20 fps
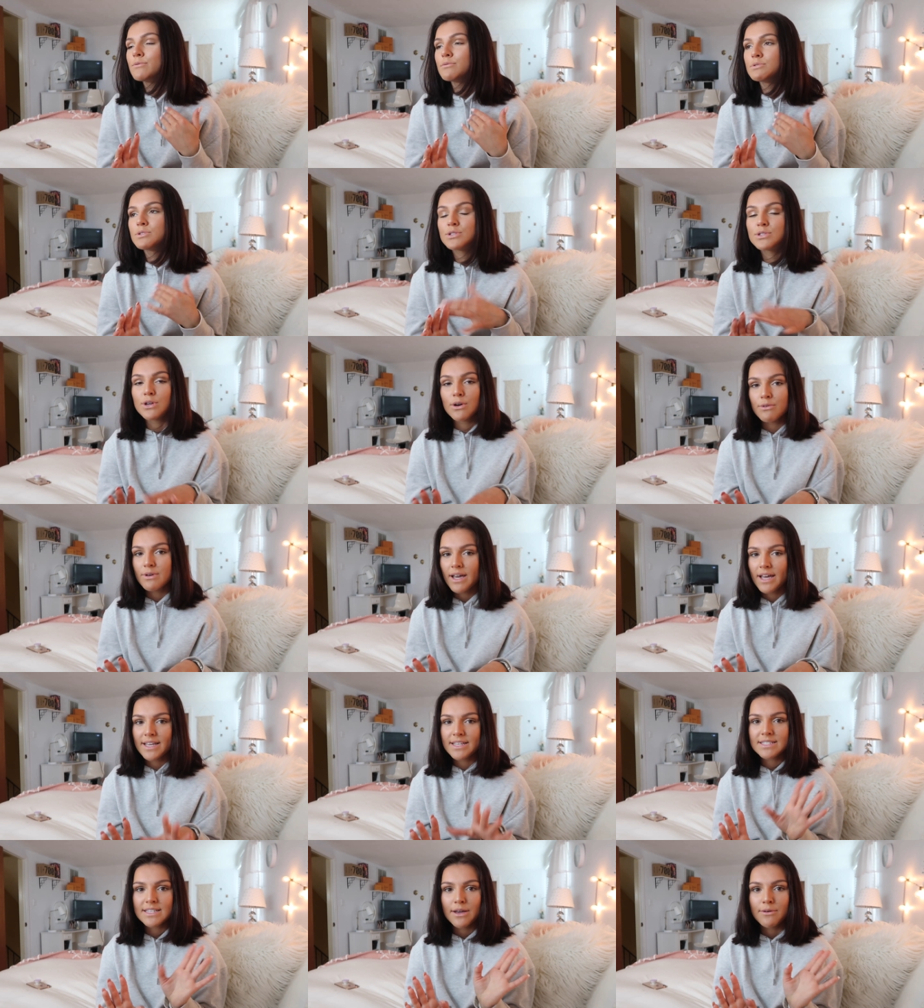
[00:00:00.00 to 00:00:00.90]
it was so
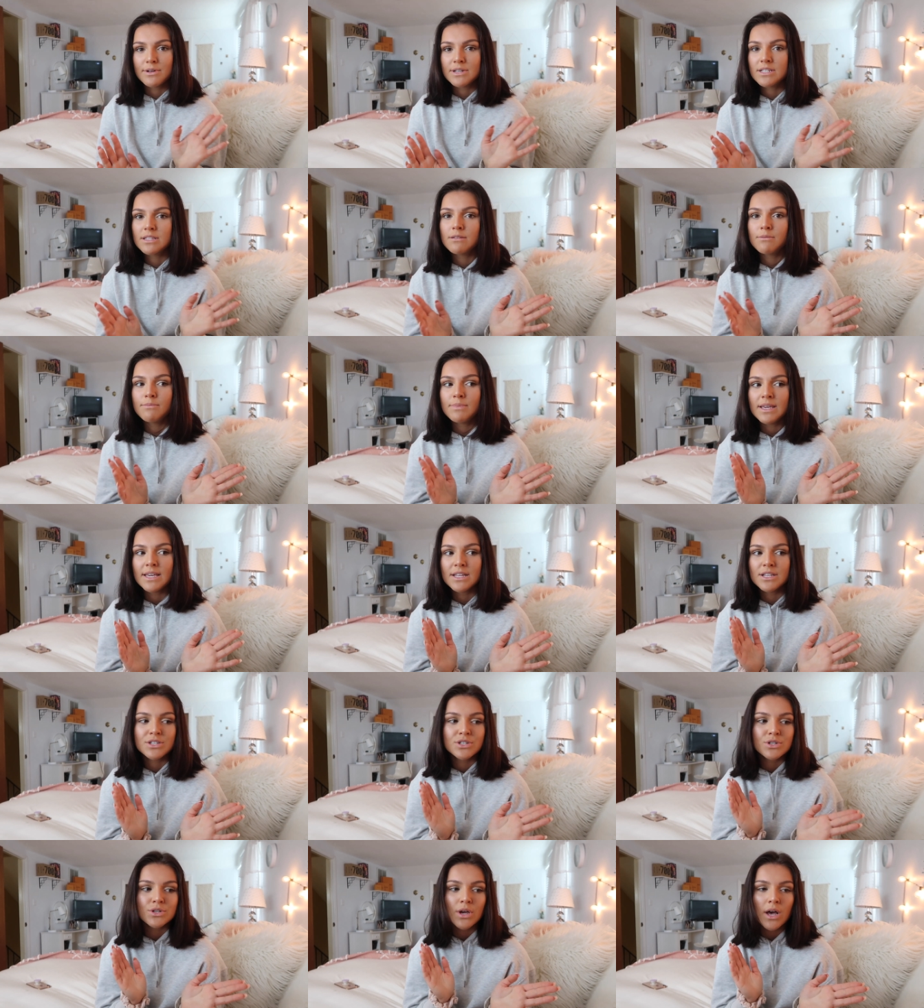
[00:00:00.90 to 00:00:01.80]
nice I went to the
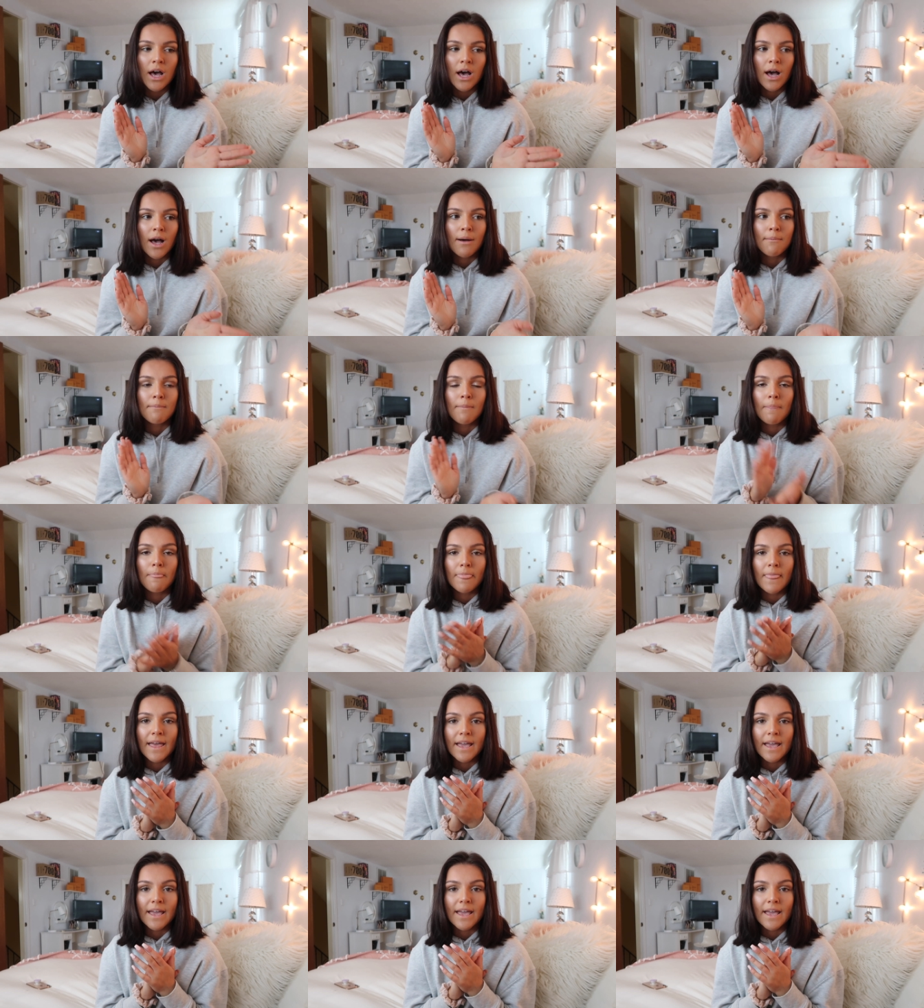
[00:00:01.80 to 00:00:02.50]
beach um,